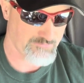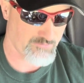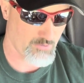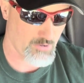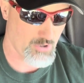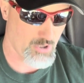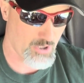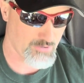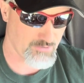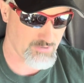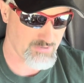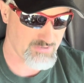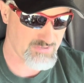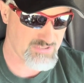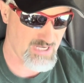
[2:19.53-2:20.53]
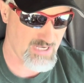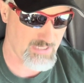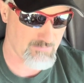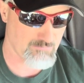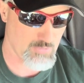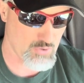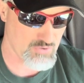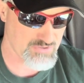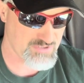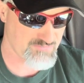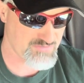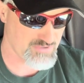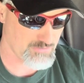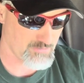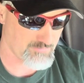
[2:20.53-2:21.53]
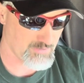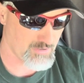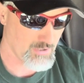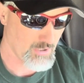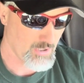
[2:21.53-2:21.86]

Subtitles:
410 bowls of silver,